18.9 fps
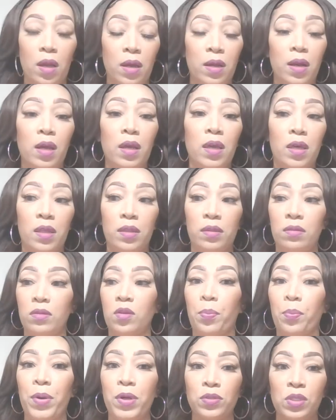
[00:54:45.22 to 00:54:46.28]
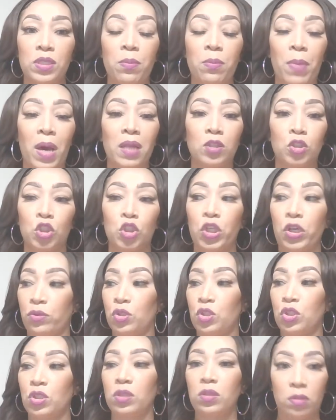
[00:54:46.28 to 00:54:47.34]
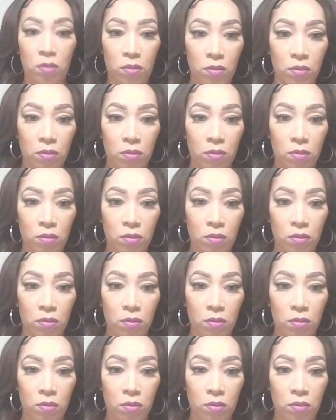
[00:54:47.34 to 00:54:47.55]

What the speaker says: And the person symbolic of church.